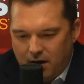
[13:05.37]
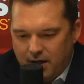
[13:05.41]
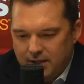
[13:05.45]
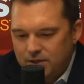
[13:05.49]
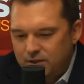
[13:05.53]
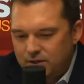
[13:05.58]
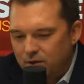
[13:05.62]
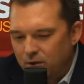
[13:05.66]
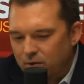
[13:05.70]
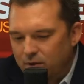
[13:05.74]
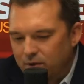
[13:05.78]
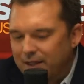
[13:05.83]
right,
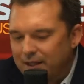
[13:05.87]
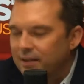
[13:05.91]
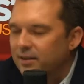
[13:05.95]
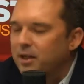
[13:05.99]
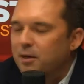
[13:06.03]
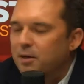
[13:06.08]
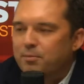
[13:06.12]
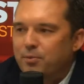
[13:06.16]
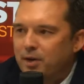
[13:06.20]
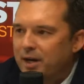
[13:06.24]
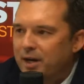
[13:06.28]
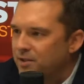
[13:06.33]
so then
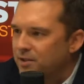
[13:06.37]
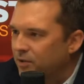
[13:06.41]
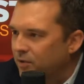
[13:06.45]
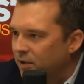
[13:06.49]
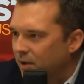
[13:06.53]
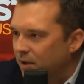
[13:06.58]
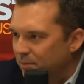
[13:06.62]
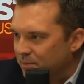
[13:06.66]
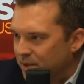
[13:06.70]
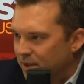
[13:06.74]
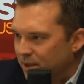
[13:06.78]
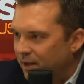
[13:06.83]
the appraisal
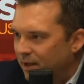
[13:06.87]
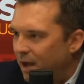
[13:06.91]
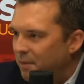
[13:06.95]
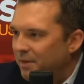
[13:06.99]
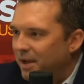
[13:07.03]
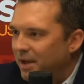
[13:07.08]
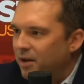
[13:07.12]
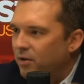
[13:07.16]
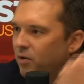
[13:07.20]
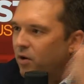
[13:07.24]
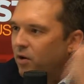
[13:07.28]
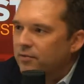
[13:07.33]
comes in. I
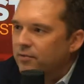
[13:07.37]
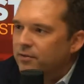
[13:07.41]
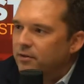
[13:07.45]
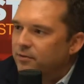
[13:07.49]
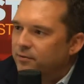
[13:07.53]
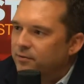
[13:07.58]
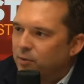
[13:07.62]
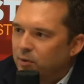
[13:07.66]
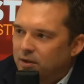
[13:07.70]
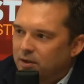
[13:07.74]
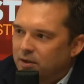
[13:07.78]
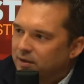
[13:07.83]
made an offer
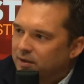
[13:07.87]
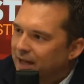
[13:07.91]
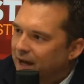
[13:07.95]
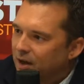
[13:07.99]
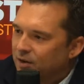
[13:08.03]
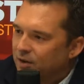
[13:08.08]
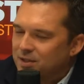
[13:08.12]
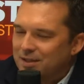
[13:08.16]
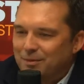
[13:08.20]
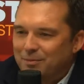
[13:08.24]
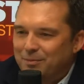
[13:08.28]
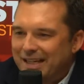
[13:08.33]
of
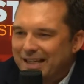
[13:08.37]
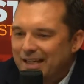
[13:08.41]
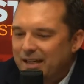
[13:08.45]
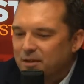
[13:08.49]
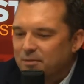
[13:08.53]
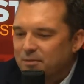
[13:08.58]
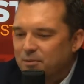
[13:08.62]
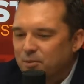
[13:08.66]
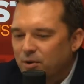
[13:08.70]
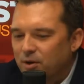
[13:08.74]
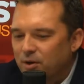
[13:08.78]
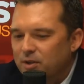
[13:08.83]
$400,000. I'm
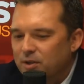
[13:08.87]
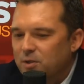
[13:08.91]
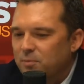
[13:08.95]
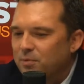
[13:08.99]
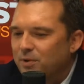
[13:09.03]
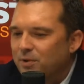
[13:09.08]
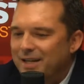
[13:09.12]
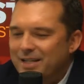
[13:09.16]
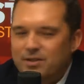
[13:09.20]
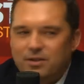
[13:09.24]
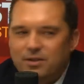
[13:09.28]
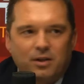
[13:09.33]
getting a mortgage.
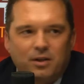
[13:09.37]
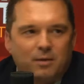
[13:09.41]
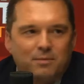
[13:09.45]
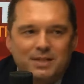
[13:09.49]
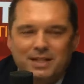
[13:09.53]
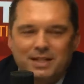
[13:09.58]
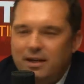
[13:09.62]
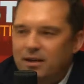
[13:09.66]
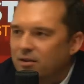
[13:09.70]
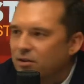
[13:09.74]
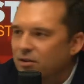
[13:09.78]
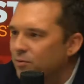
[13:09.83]
Appraisal
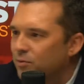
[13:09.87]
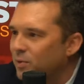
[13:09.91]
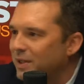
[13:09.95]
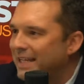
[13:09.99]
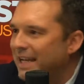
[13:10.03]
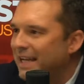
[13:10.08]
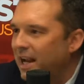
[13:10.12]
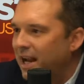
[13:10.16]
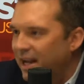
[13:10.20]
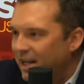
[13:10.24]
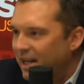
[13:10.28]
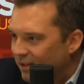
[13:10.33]
comes in at
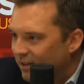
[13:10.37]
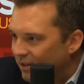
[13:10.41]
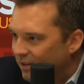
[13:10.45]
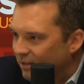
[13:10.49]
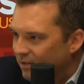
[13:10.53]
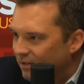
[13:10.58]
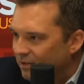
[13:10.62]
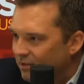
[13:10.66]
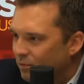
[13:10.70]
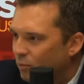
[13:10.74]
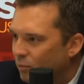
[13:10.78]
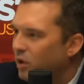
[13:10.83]
$380,000.
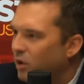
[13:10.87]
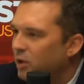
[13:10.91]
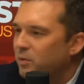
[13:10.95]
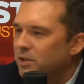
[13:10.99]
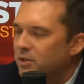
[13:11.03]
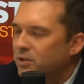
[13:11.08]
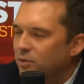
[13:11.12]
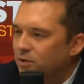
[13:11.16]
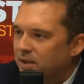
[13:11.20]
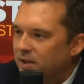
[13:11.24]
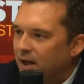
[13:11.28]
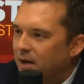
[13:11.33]
What do
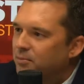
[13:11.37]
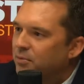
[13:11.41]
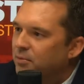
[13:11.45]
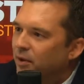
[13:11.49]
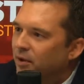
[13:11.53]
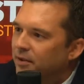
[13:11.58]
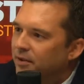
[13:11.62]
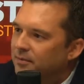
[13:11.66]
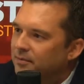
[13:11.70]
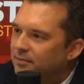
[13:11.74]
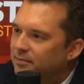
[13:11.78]
we do at that point?